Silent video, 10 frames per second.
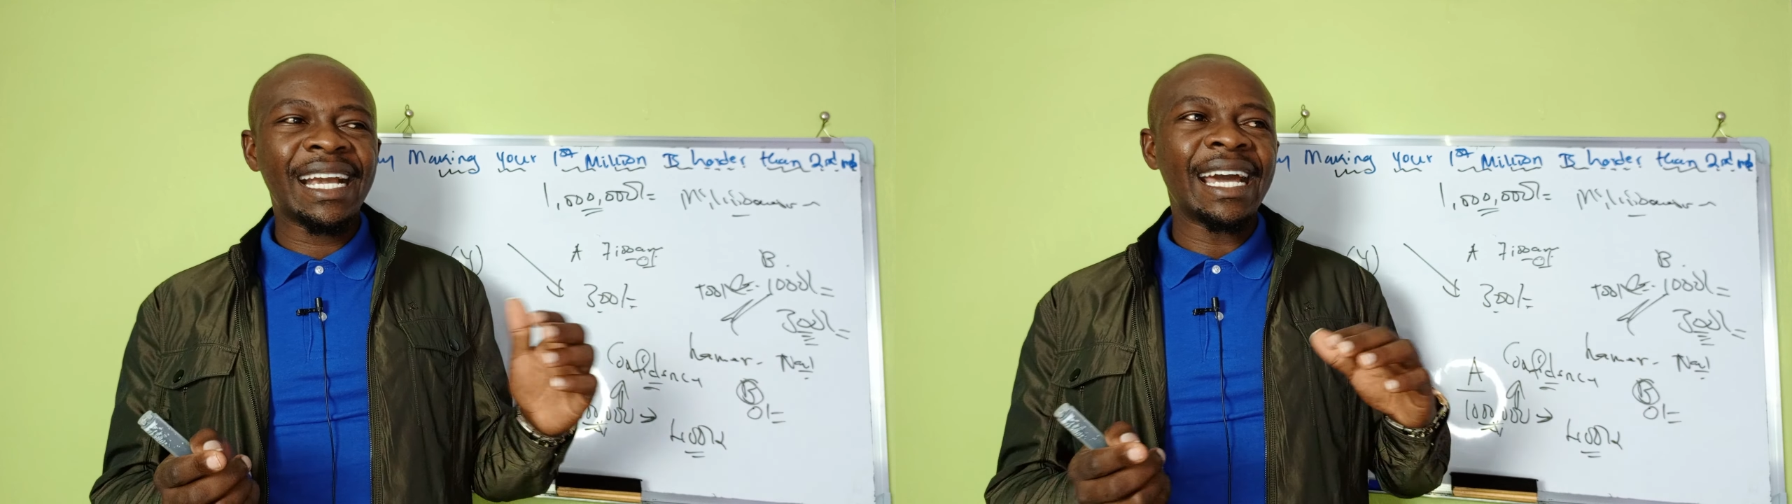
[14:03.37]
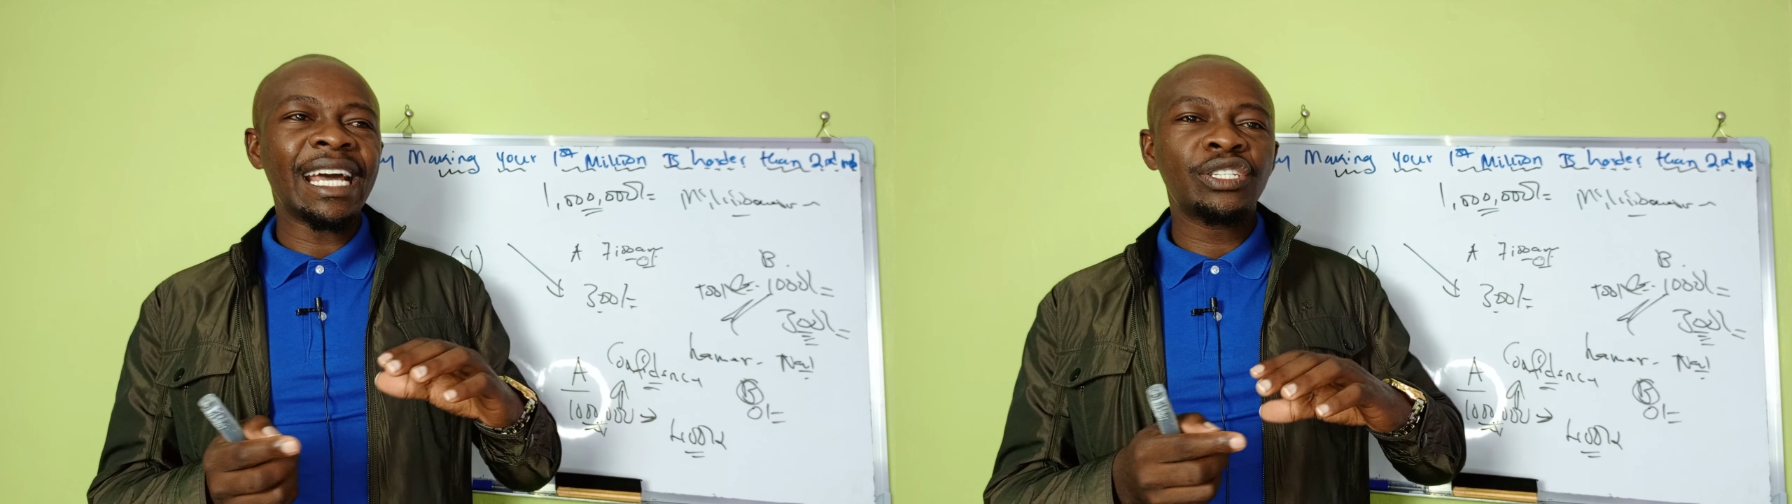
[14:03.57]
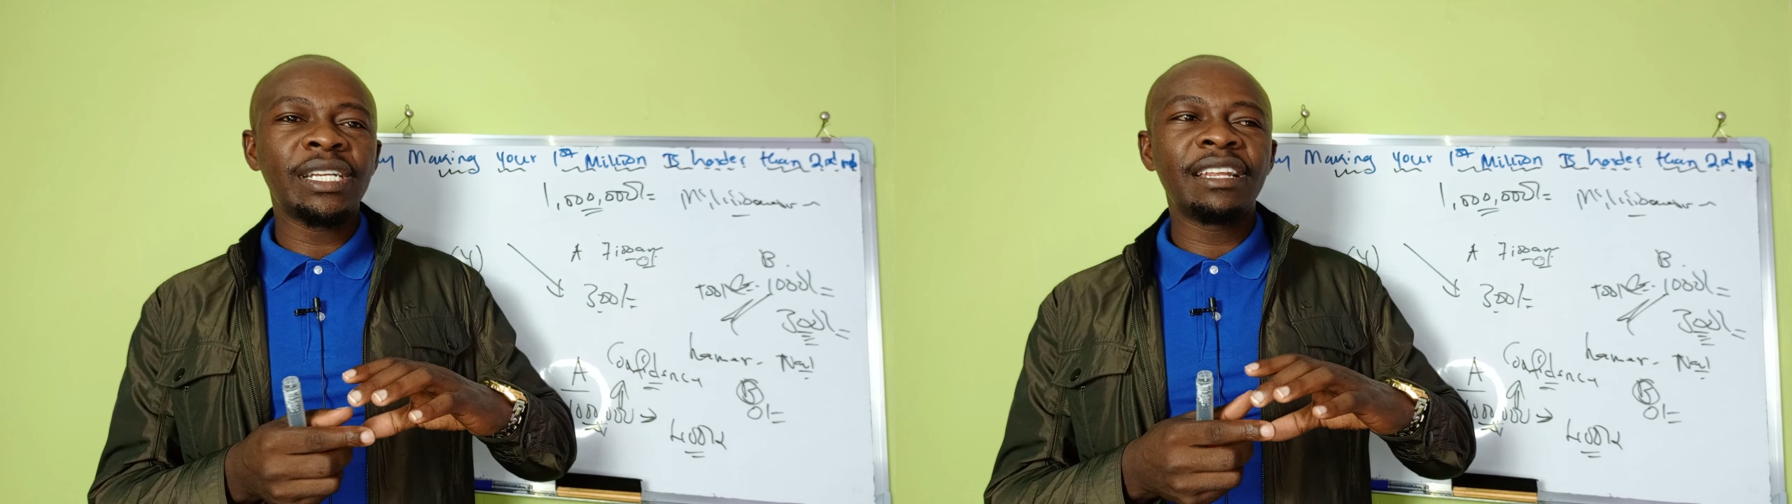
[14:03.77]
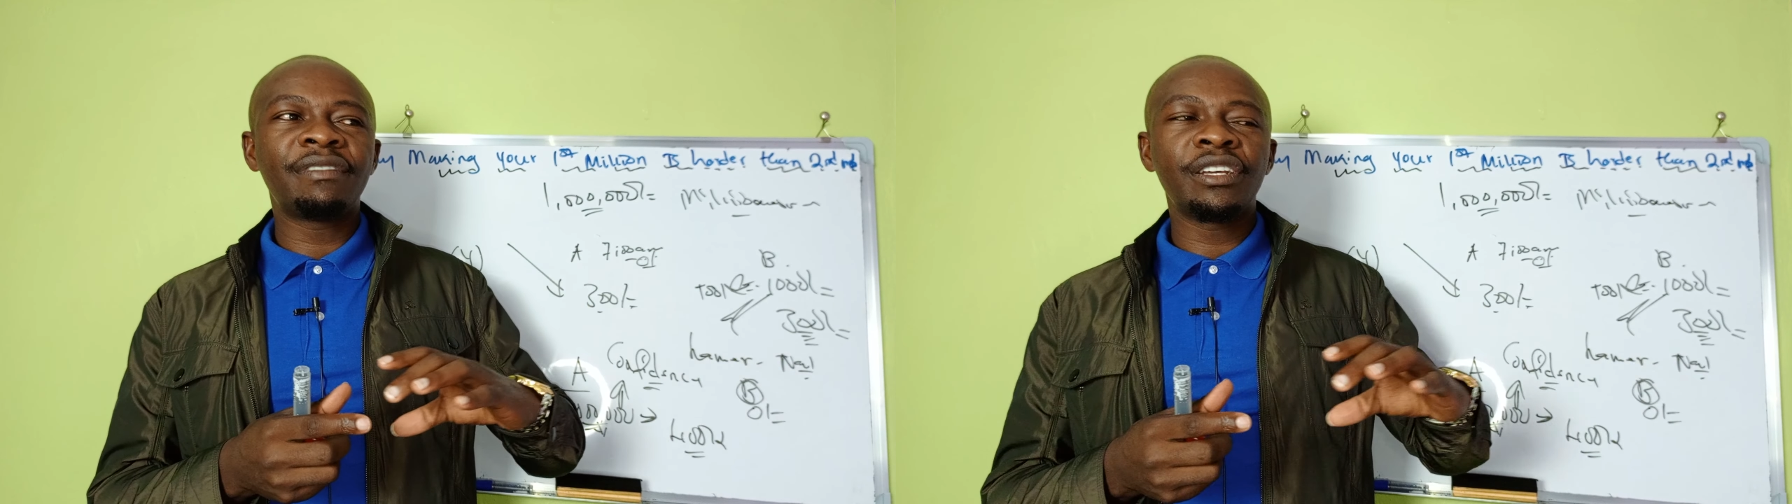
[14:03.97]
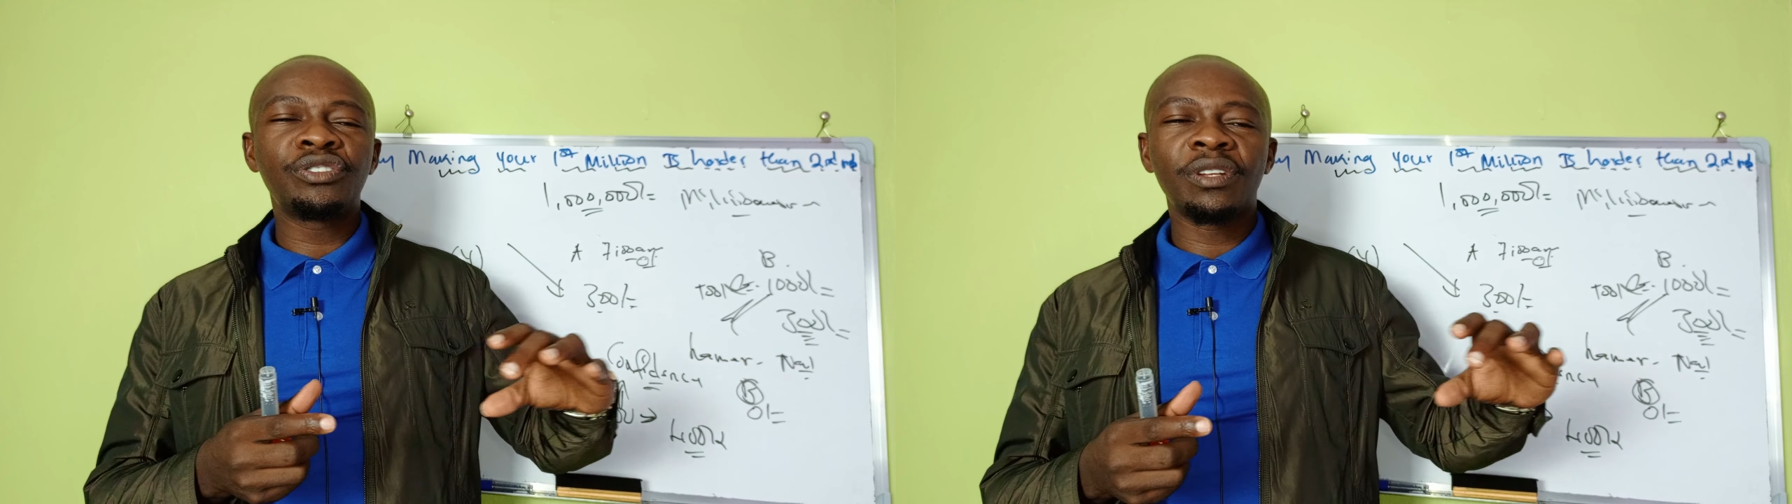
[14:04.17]
They can actually
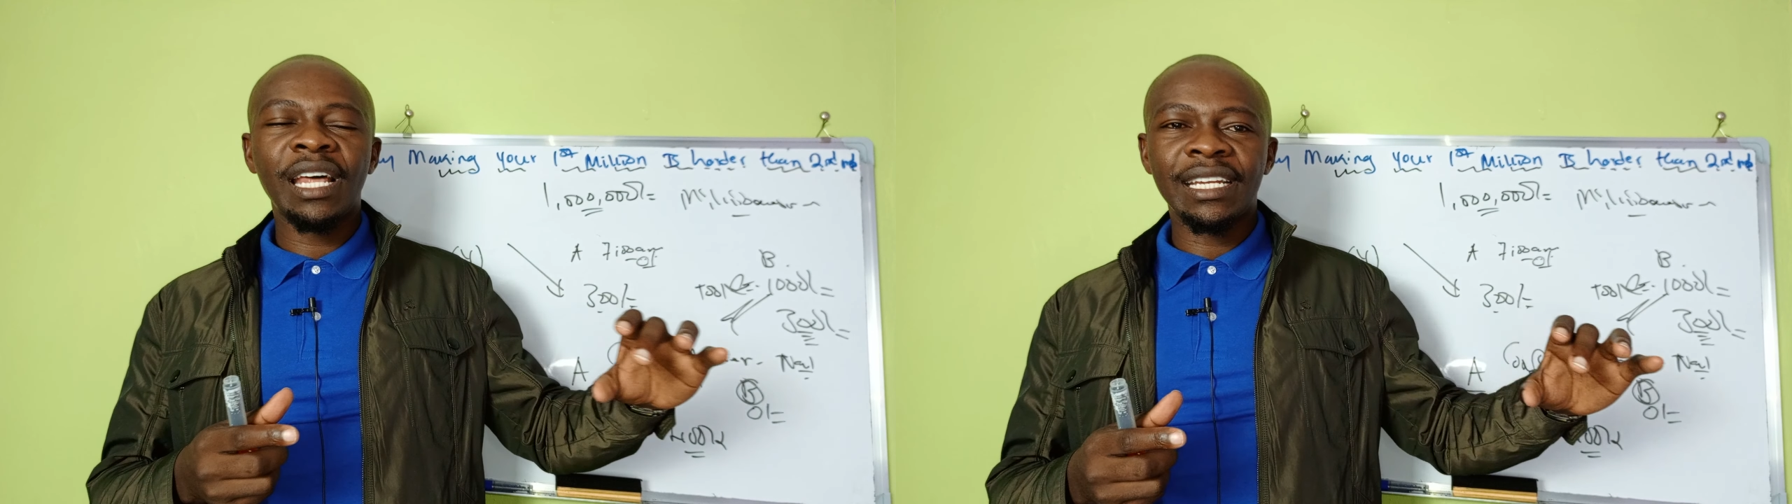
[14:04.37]
leverage on